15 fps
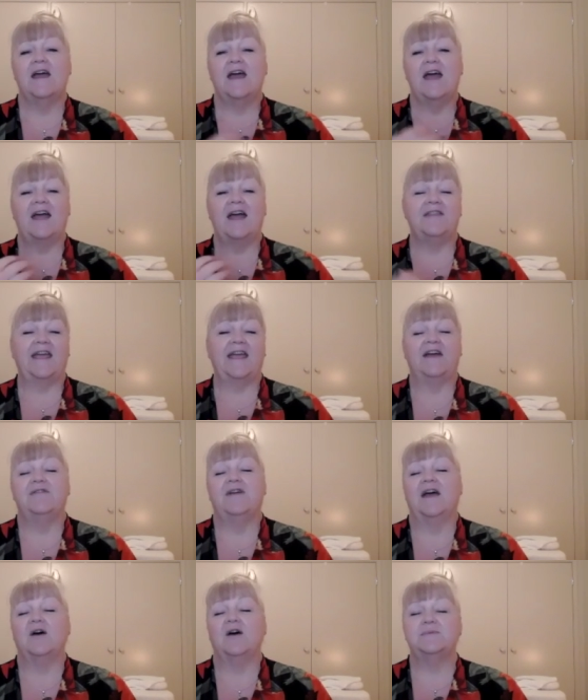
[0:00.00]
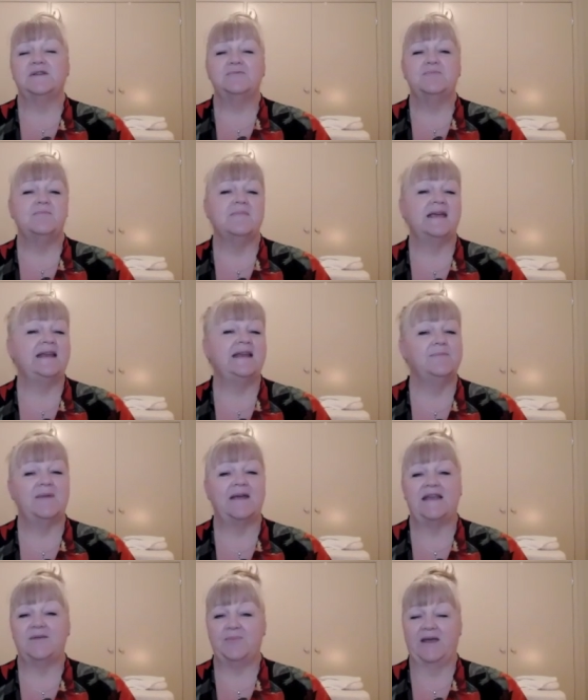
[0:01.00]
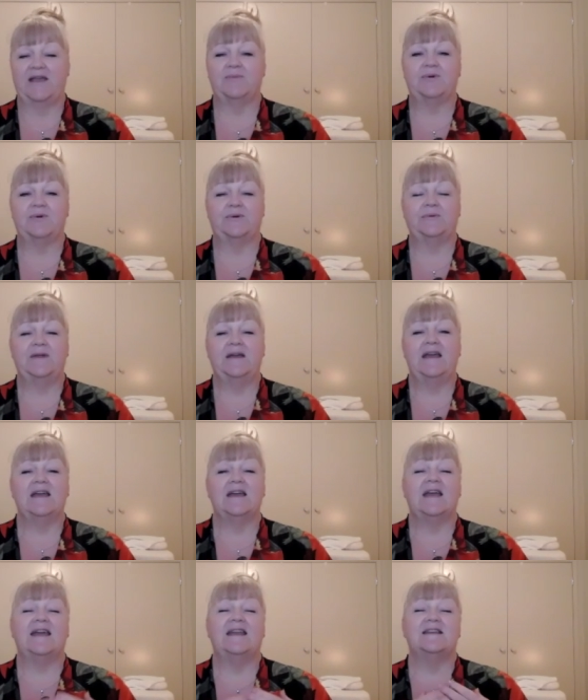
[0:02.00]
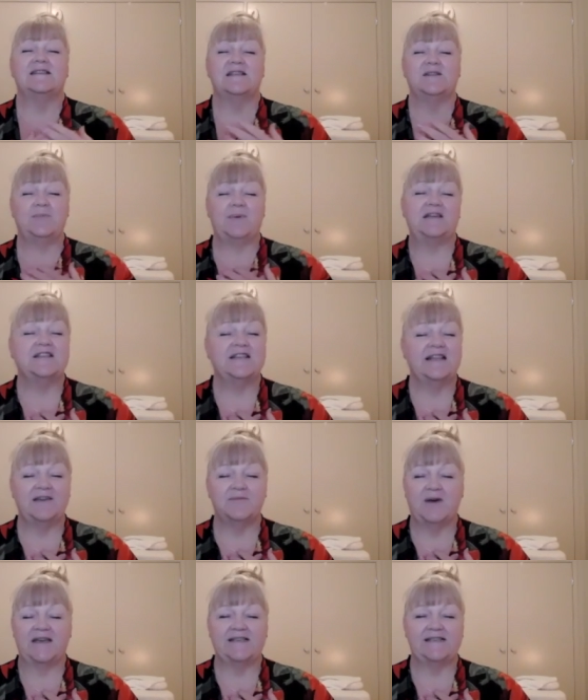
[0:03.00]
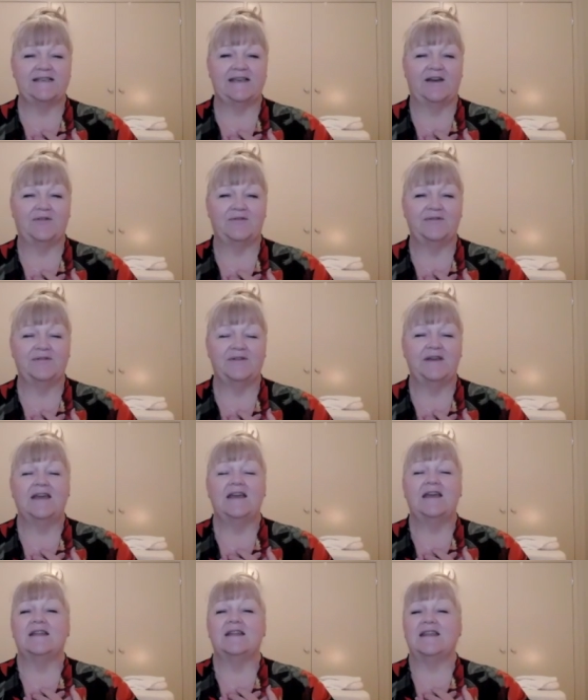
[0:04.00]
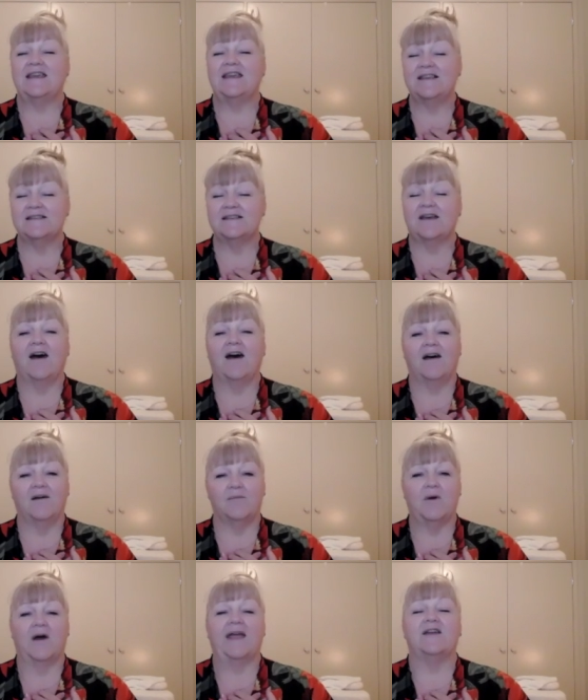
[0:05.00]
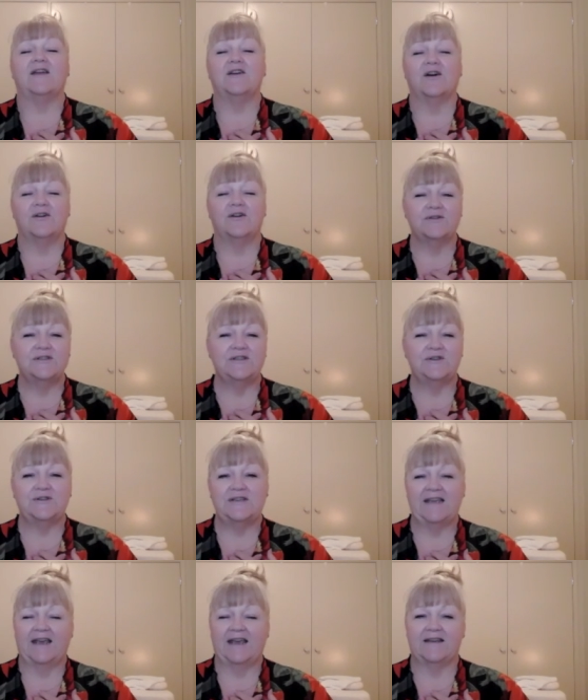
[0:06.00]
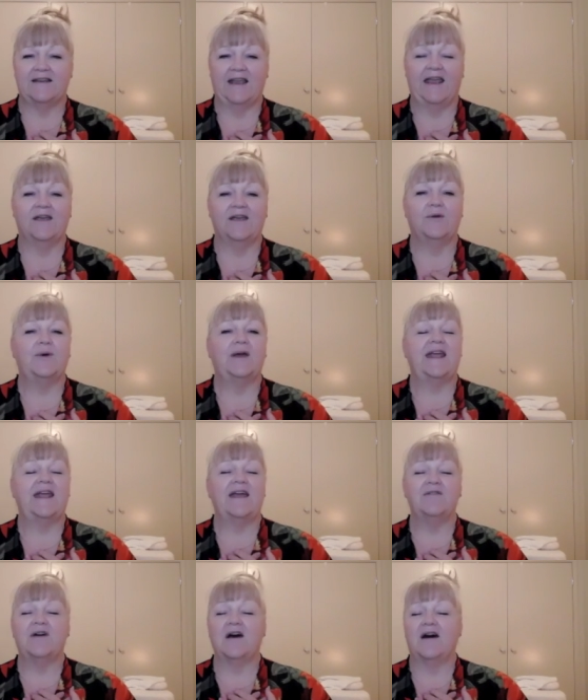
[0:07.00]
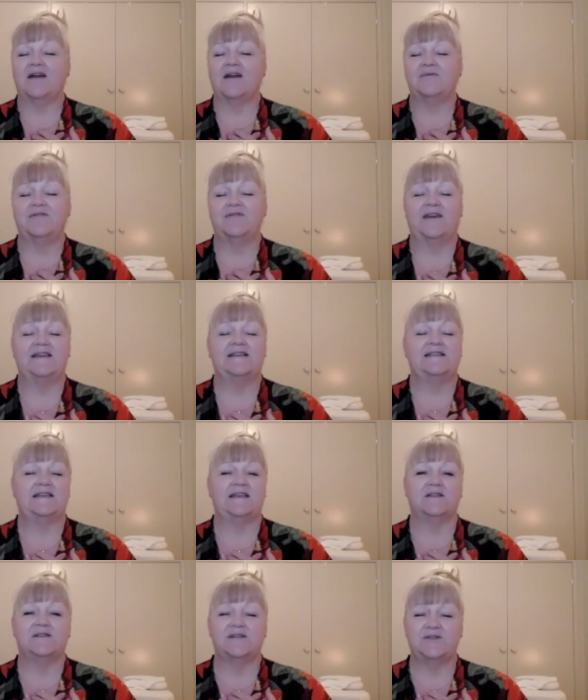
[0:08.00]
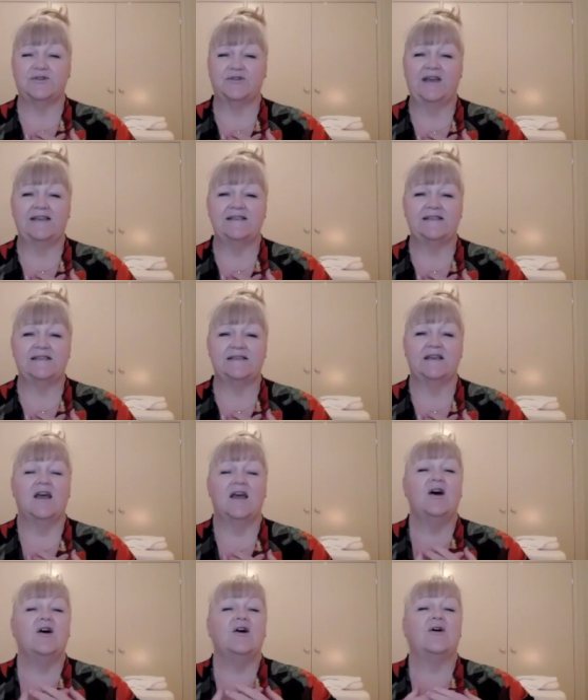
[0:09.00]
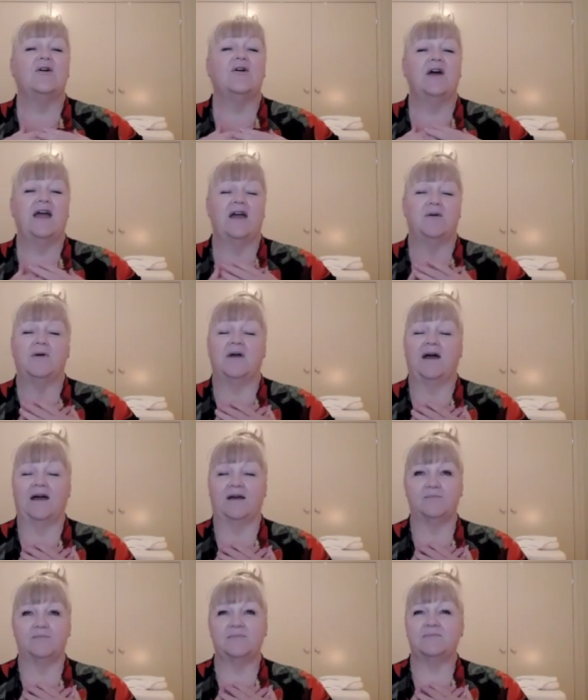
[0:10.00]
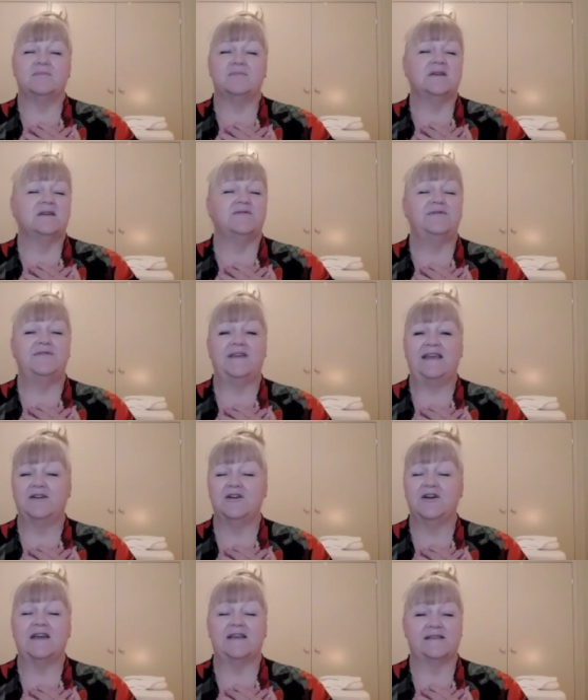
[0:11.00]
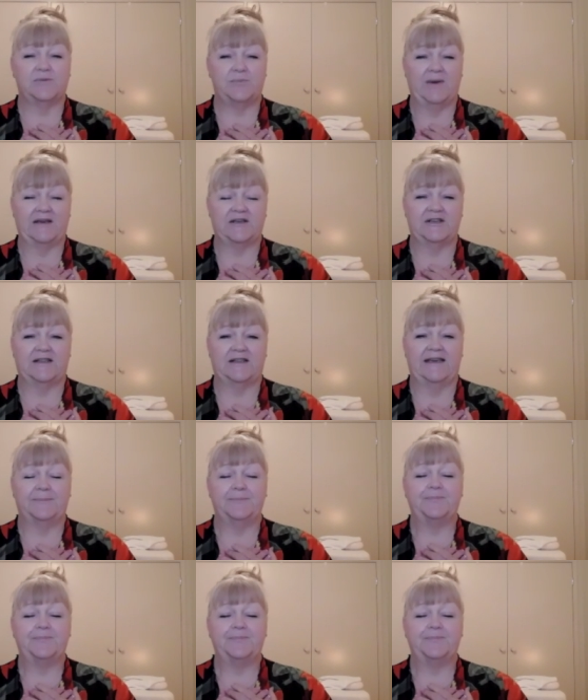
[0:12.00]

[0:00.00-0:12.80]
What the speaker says: And they have helped many, many people, and especially myself. These are my go-to technique whenever I'm facing stress or fear especially.